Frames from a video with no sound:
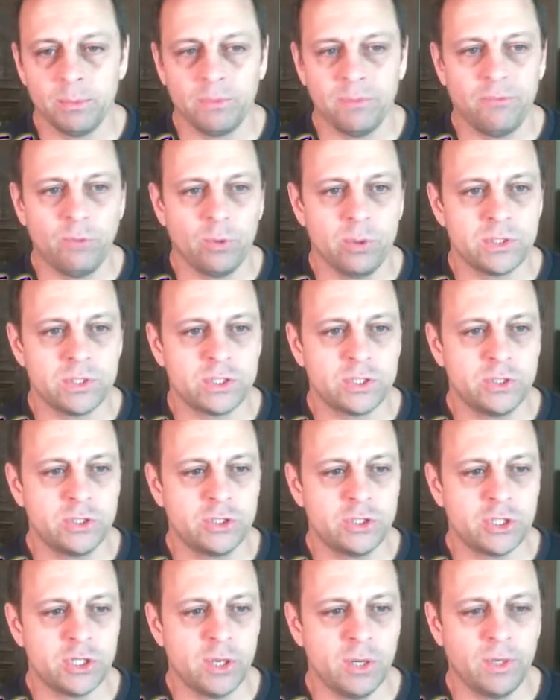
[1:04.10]
force, good
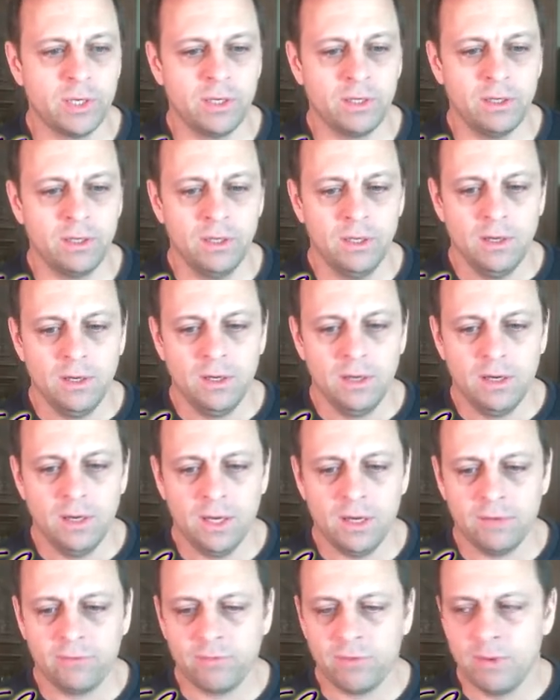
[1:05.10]
showing
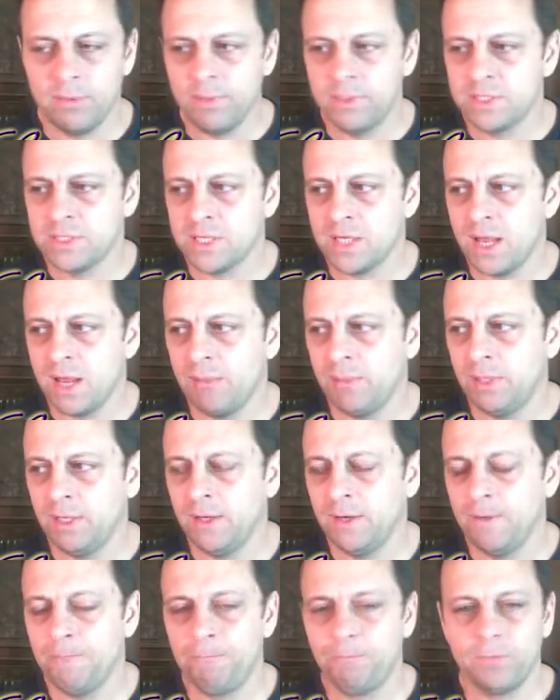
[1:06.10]
from
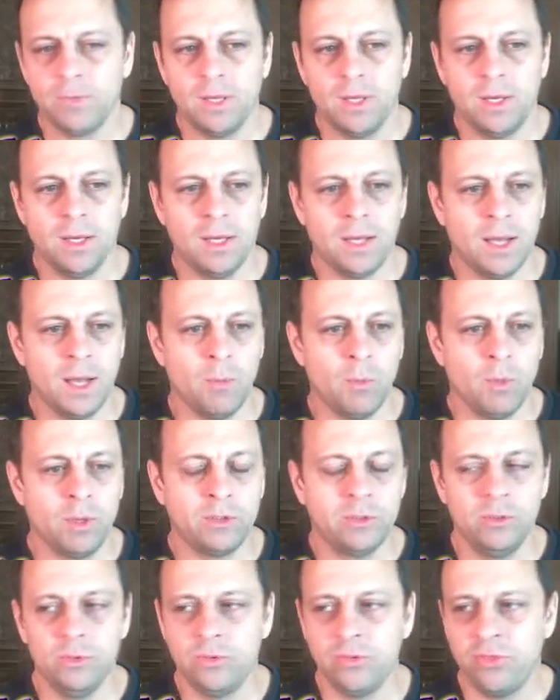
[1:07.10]
Insomnia. I want
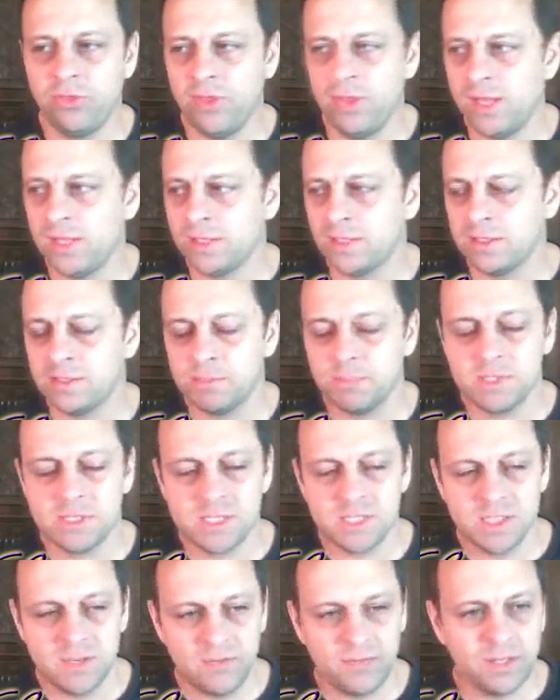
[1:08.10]
to thank
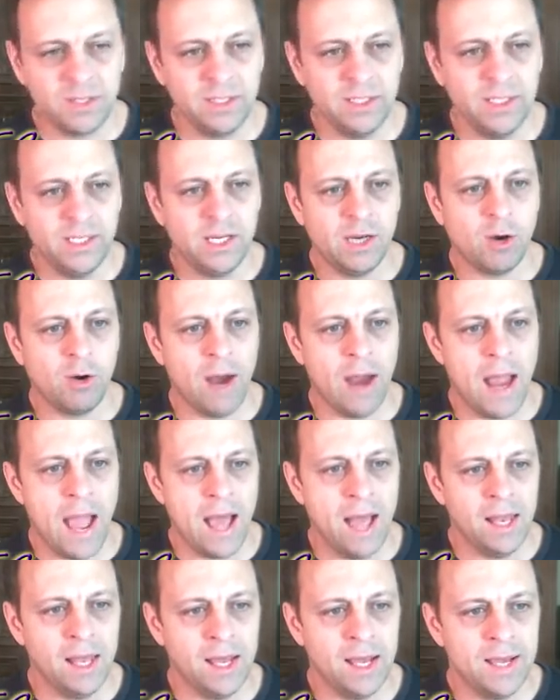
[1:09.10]
specifically our
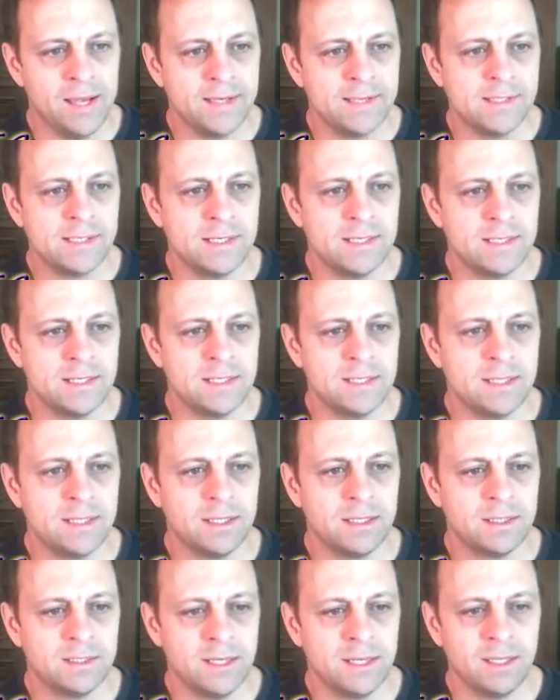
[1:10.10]
allies in
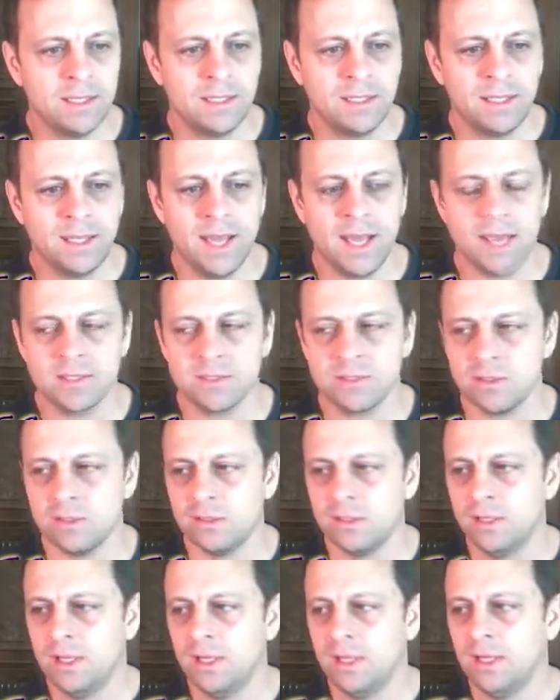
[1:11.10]
taking the
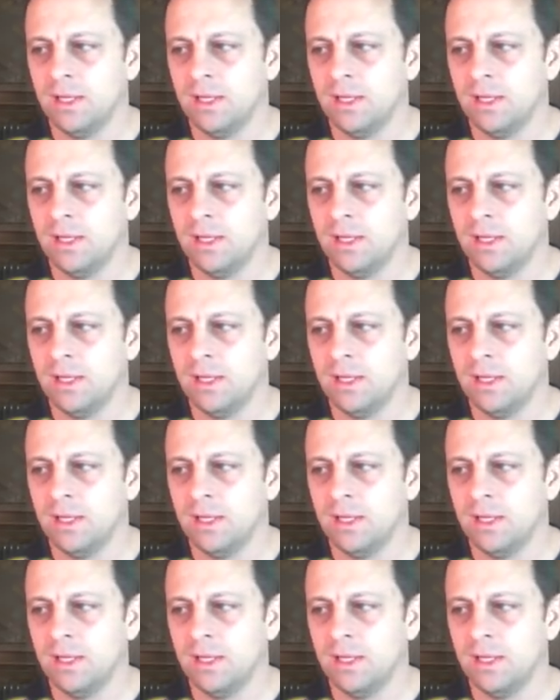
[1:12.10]
castle.